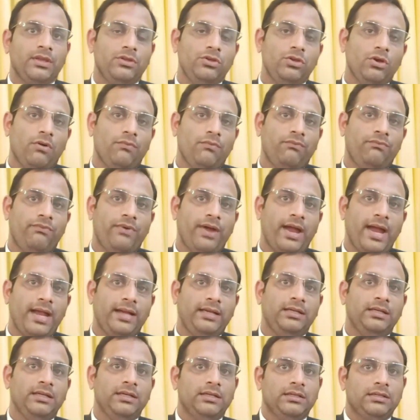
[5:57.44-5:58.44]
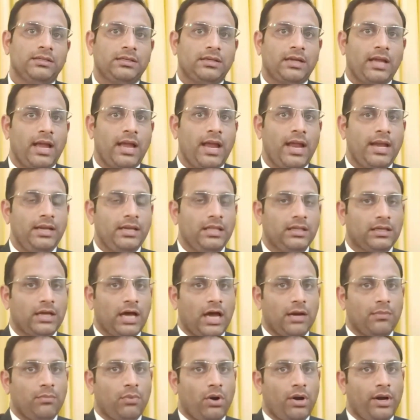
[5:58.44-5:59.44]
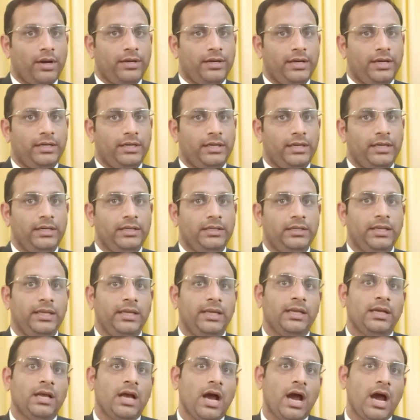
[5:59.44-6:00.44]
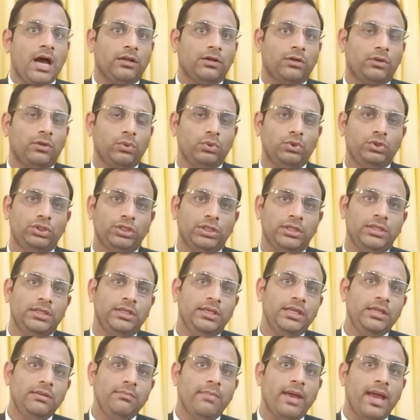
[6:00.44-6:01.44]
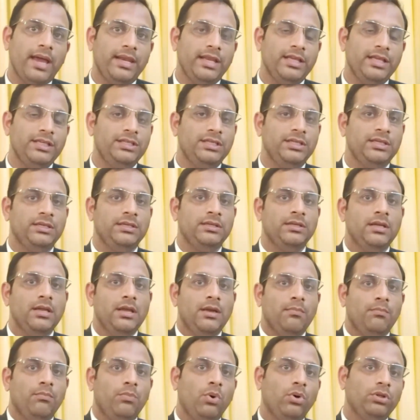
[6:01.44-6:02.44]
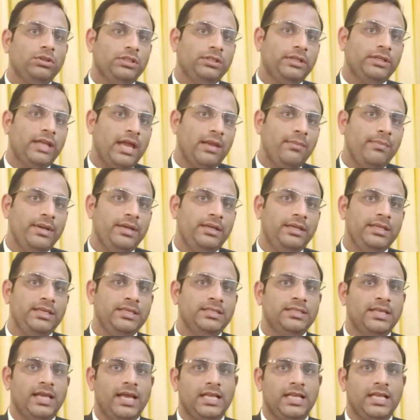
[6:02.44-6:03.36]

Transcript: Your fat and the carbohydrate intake are crucial in managing both diabetes